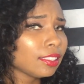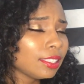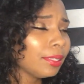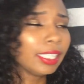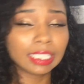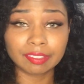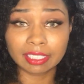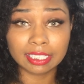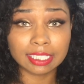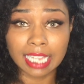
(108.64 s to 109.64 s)
do any of
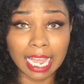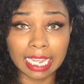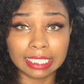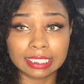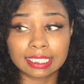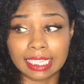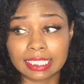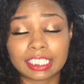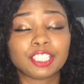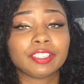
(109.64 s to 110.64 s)
the designs that
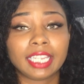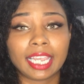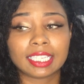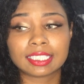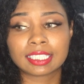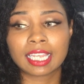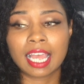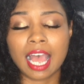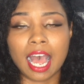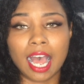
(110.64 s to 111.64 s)
she creates
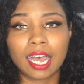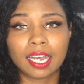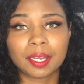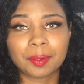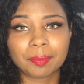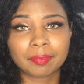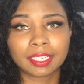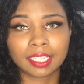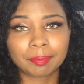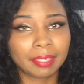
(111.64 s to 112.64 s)

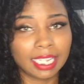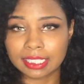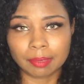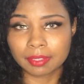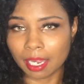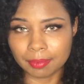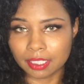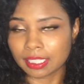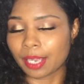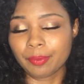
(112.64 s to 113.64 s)
because I'm
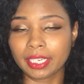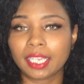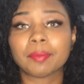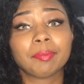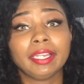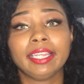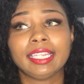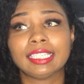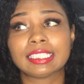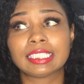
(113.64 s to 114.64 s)
just not with it,
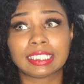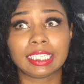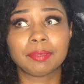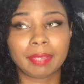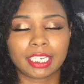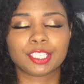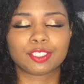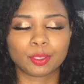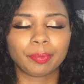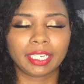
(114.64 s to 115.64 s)
but she made it
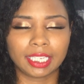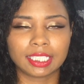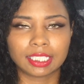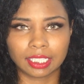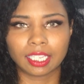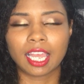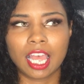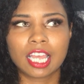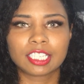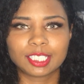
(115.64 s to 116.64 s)
super easy.
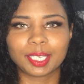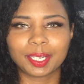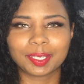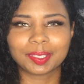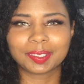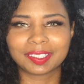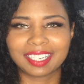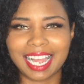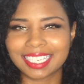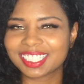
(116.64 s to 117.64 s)
So
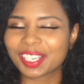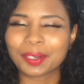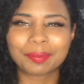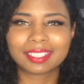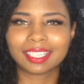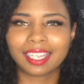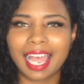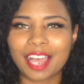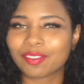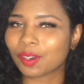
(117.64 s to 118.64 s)
I just hope to
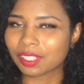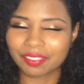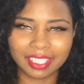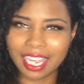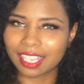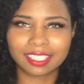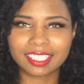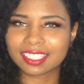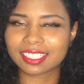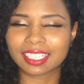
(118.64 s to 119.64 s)
have all of the
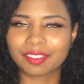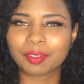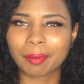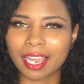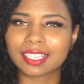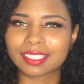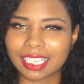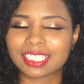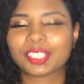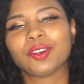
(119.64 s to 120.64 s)
colors of the products
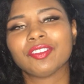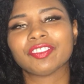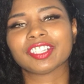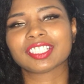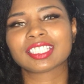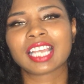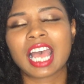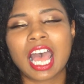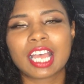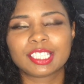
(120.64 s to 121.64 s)
that she offers.
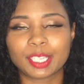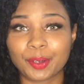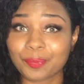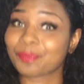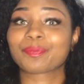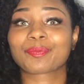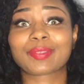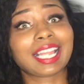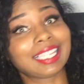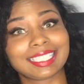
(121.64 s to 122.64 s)
So
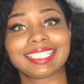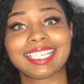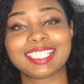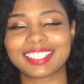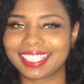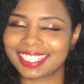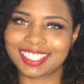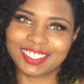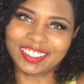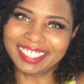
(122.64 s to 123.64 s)
let's get into this
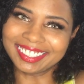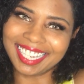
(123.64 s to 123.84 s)
tutorial,